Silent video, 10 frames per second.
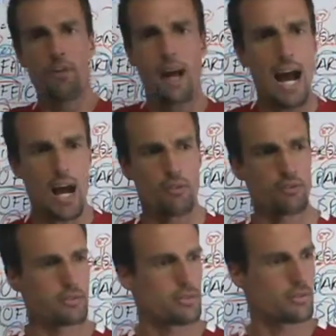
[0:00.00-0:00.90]
you have.
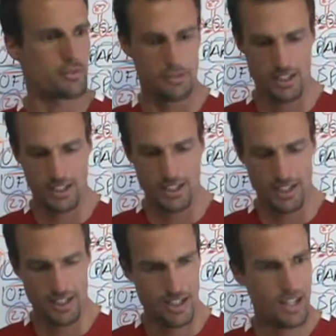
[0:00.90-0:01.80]

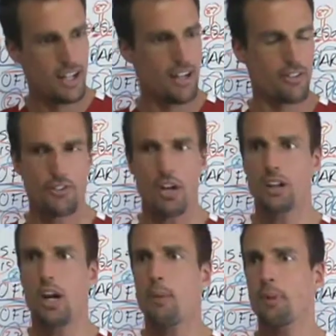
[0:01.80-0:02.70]
It's
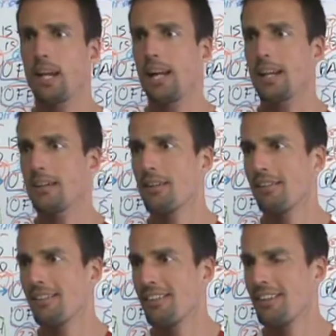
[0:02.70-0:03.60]
not complicated.
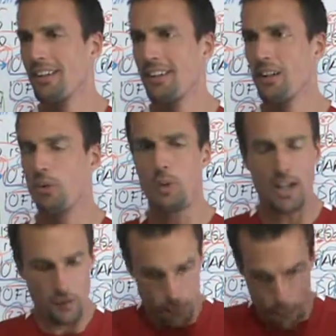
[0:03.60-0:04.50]
We
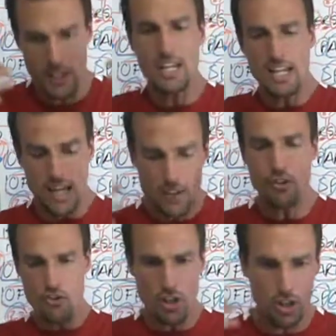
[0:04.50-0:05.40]
got to feed
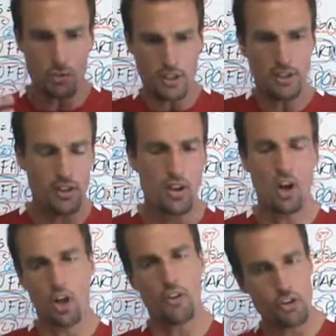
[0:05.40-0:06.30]
the children
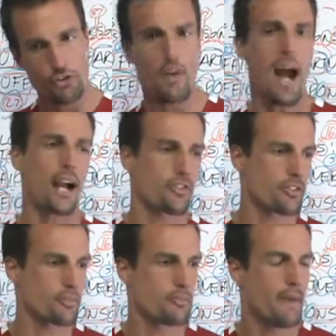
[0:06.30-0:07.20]
all these
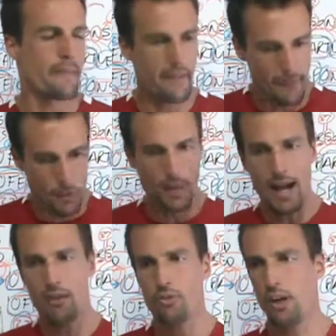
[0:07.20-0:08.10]
facts, and then they will
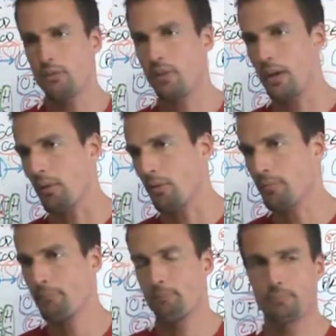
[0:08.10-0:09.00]
have great faith.
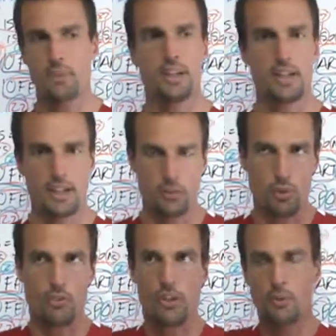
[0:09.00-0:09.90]
And then, of
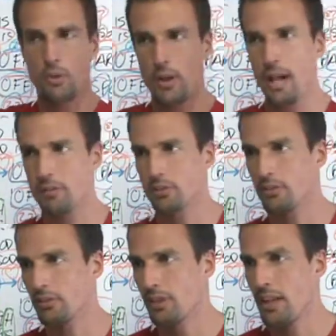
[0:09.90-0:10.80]
course, they will go to heaven
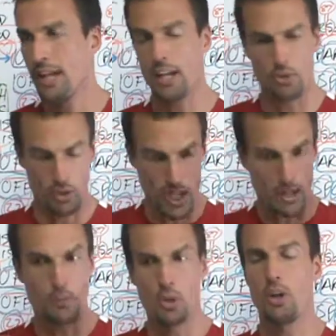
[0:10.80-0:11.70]
and do a
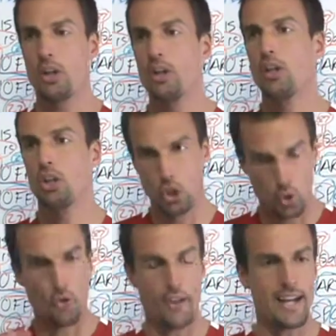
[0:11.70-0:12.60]
lot more
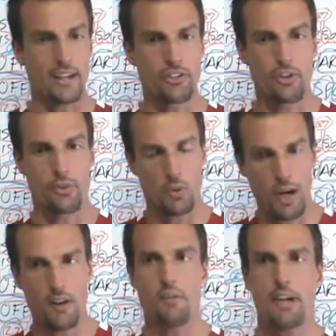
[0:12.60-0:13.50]
cool things that
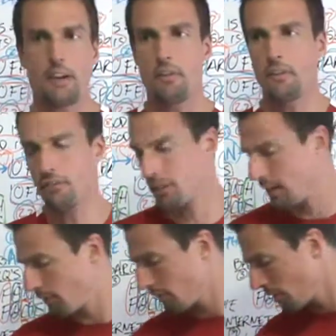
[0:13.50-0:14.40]
require faith in this
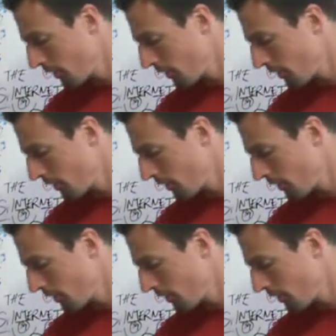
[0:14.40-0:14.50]
life.